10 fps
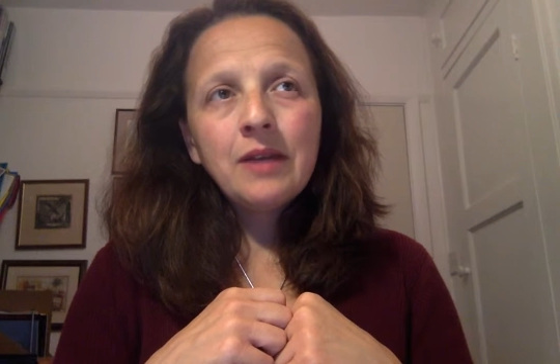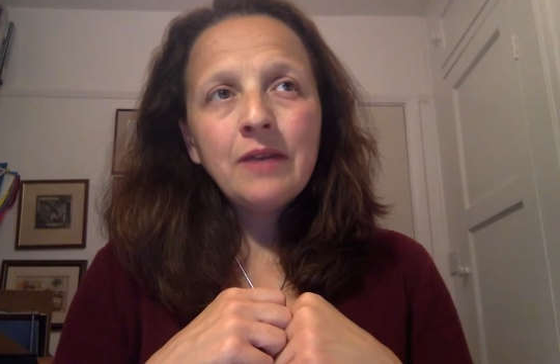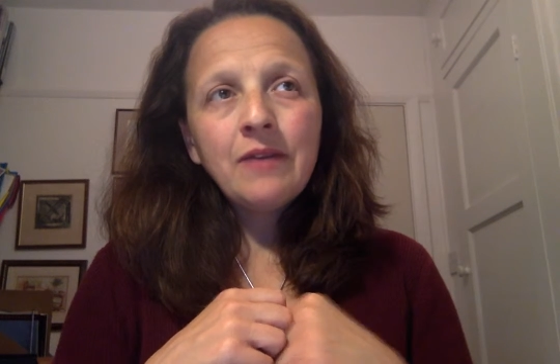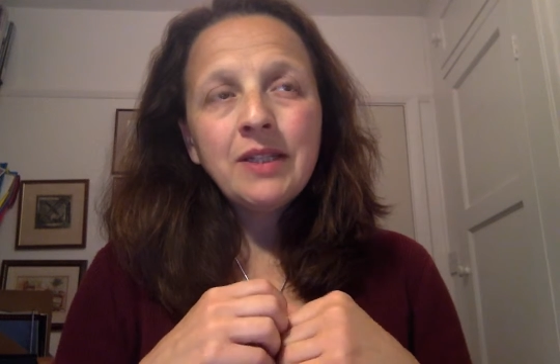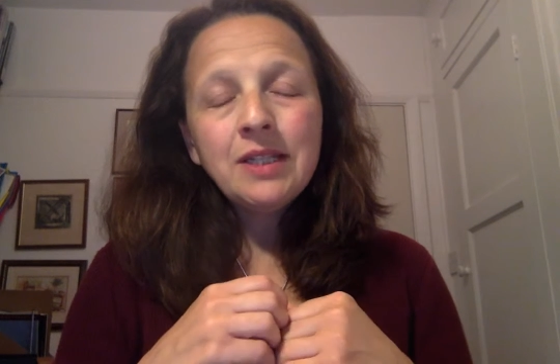
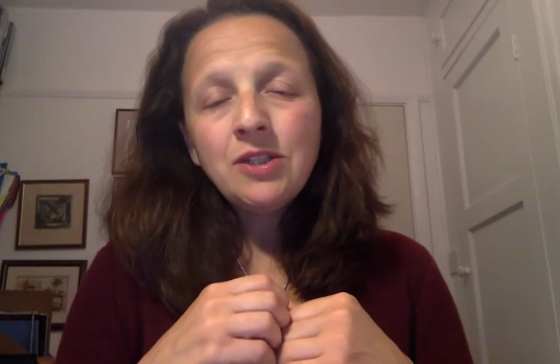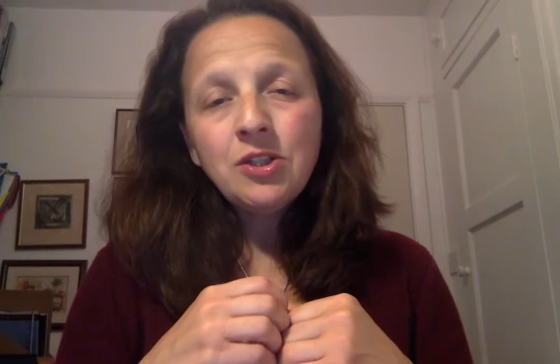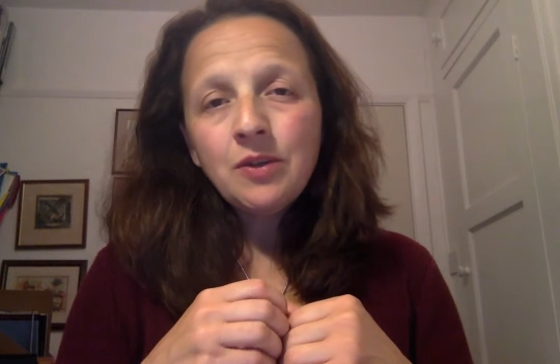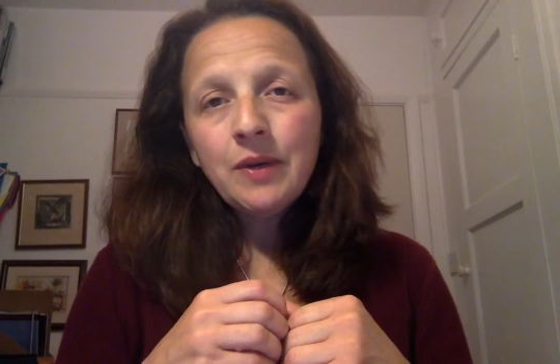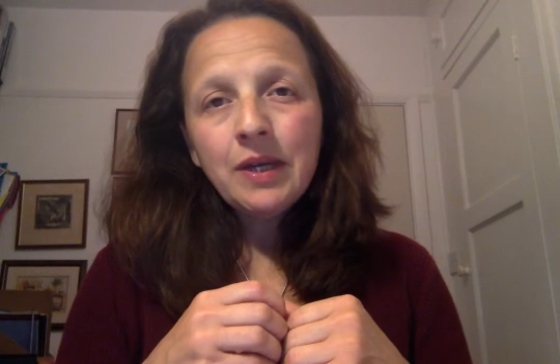if I
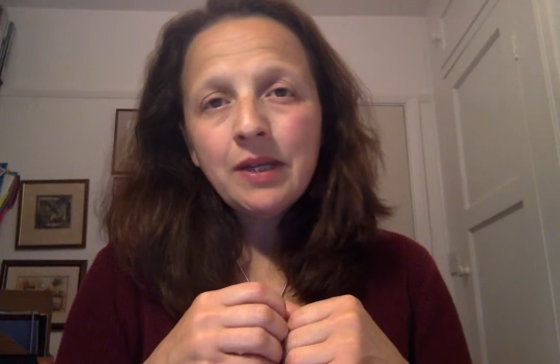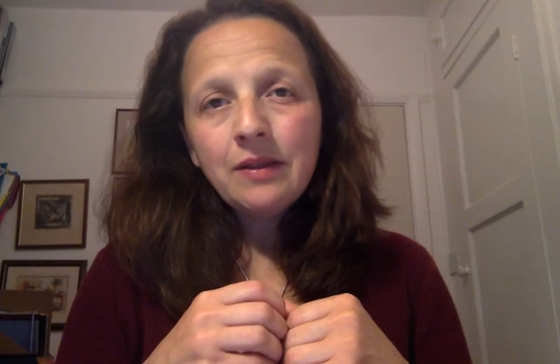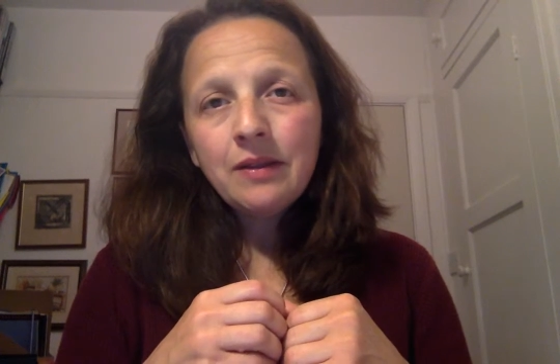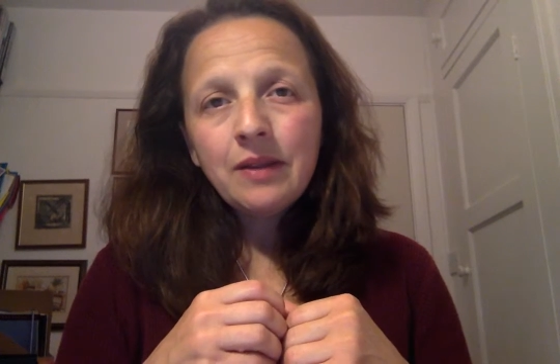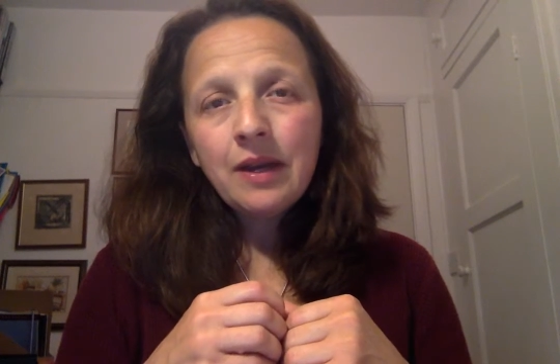didn't do it,
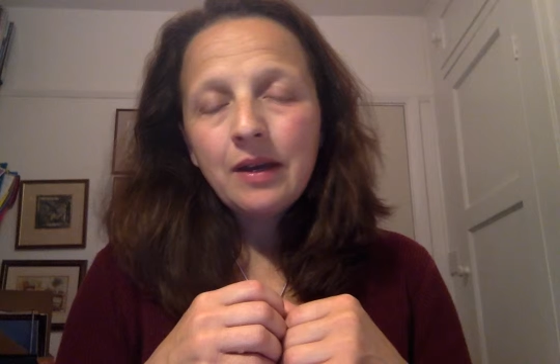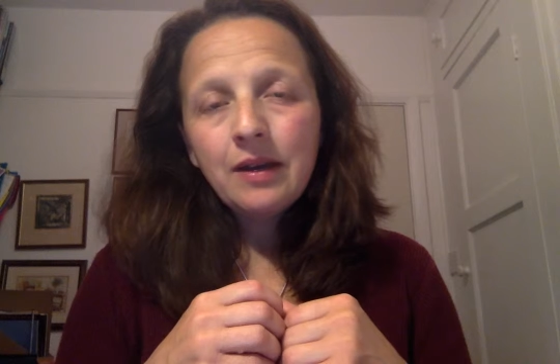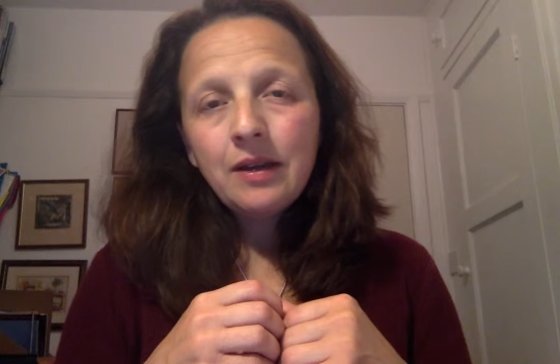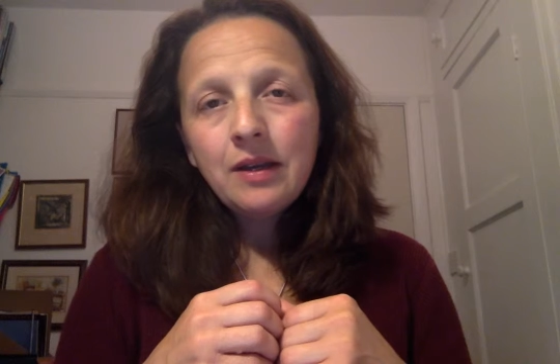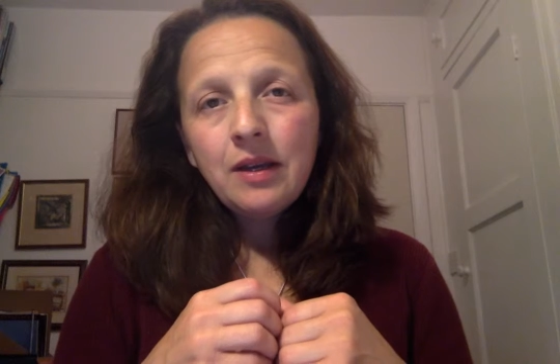that
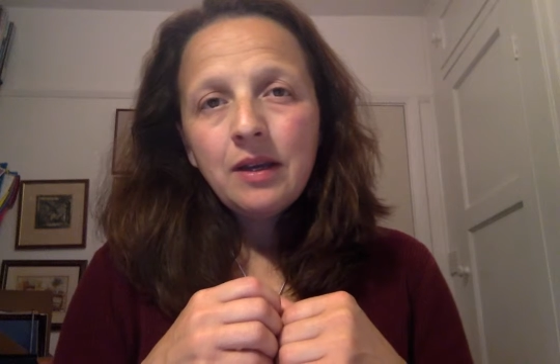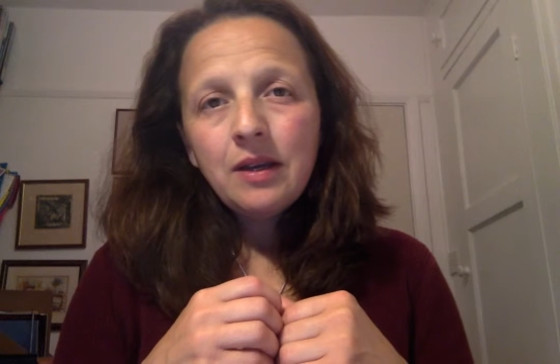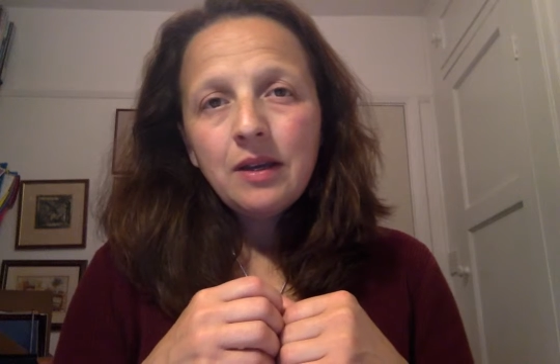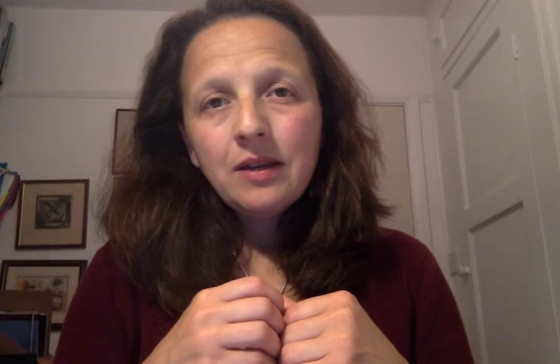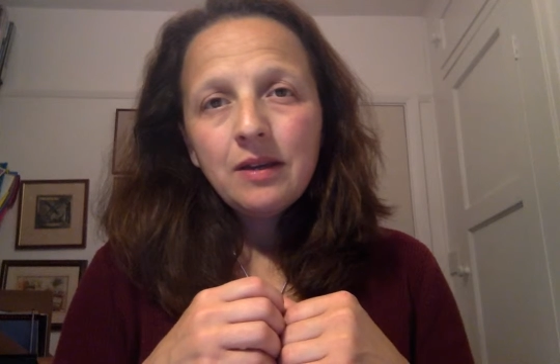
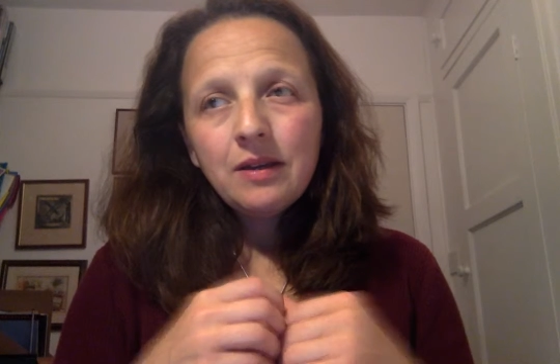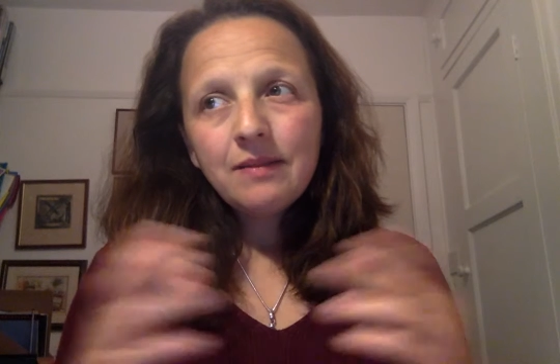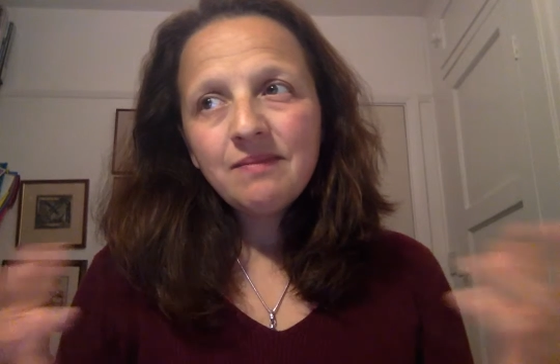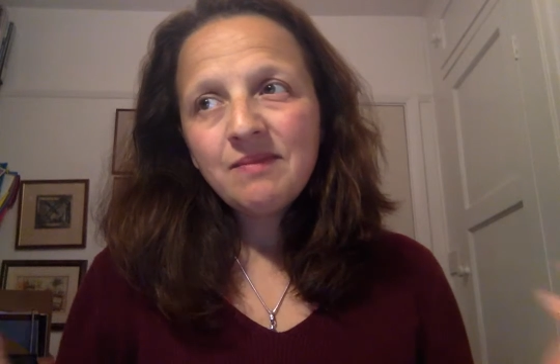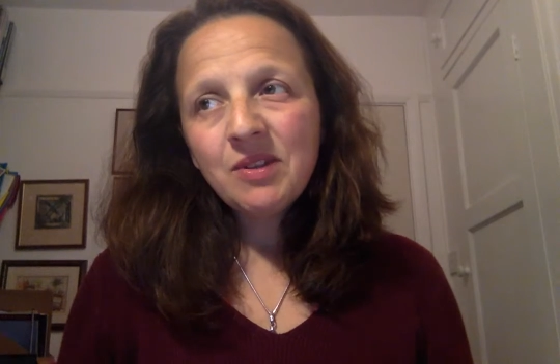
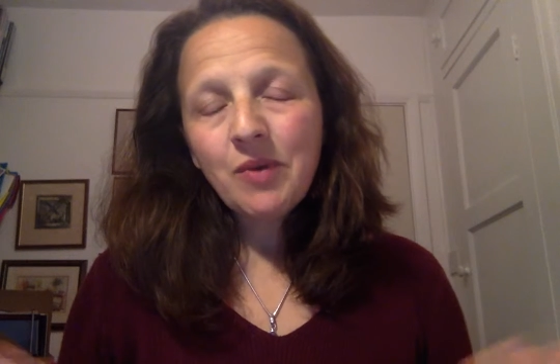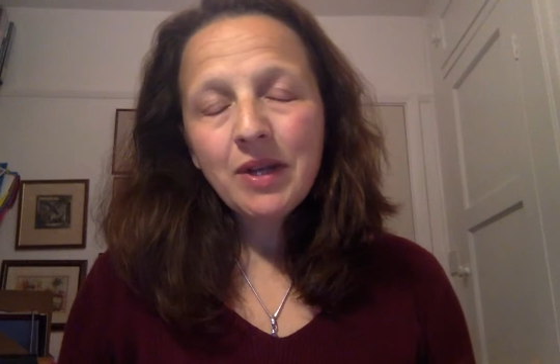the